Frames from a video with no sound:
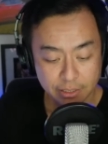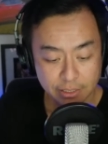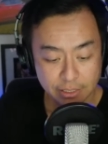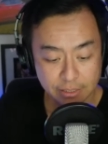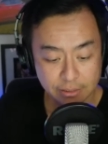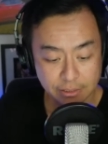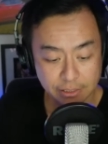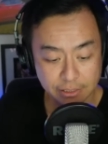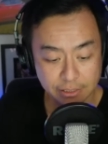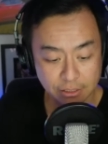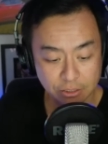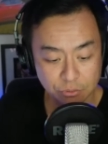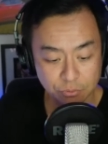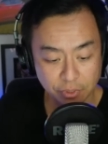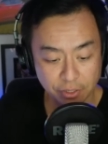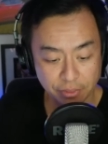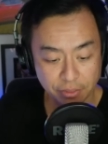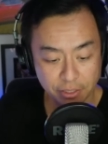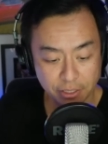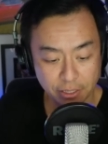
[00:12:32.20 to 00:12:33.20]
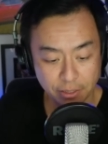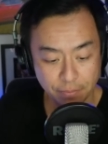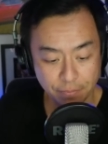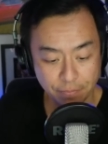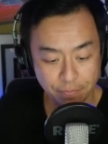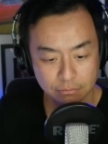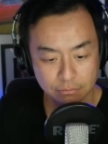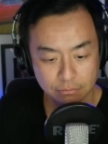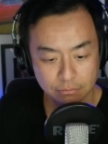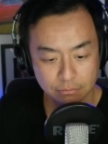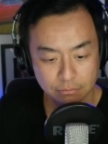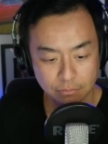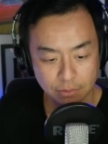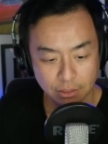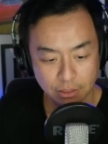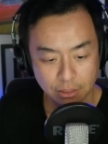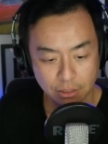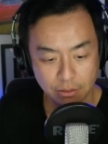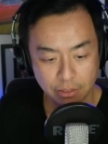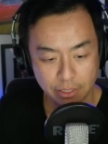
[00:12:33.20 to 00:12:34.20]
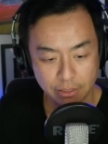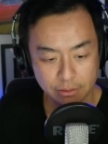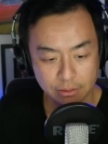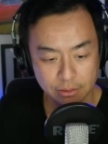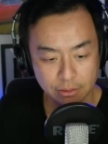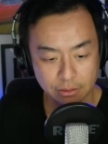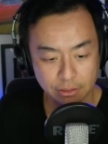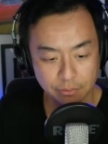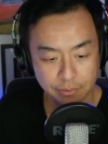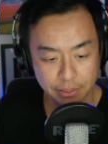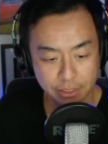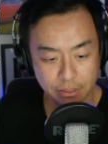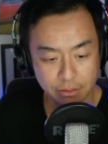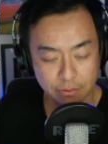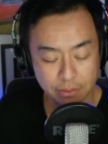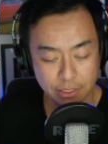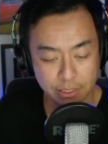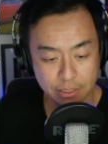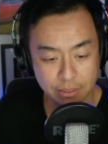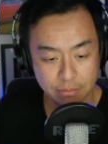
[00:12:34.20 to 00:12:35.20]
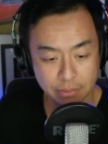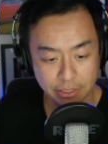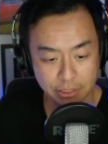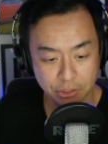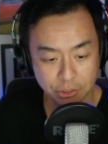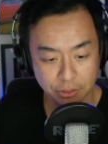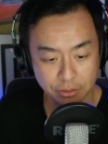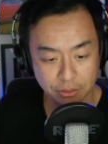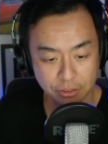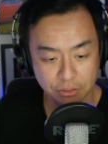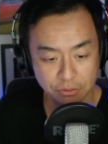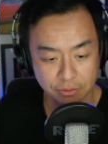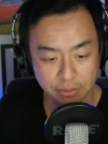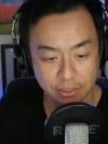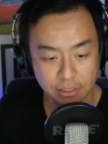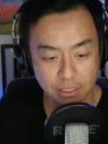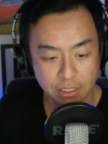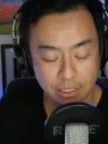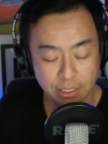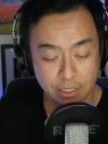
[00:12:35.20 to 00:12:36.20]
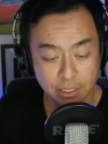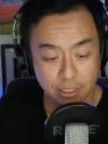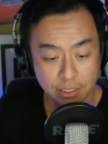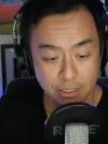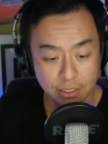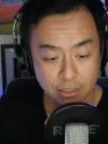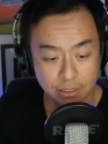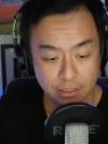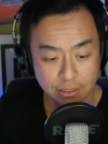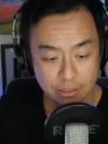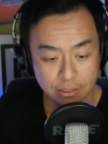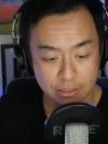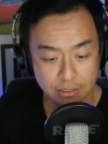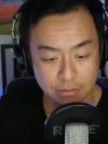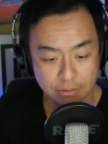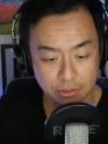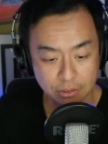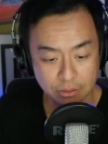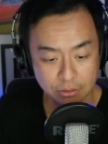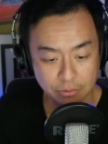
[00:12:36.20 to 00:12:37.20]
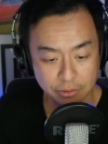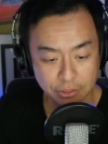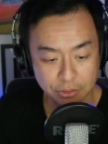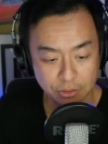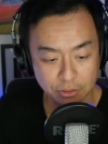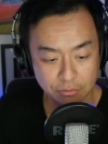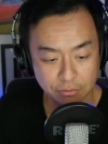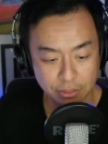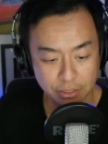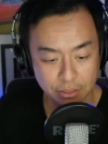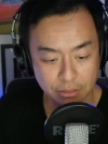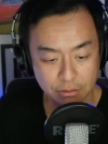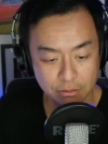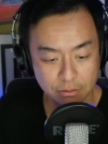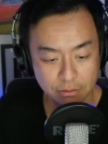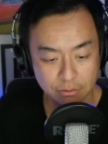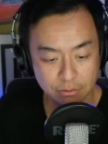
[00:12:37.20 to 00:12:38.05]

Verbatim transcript: details right there. All right, so there we go. I can show you this screen. I'll just screenshot it right now.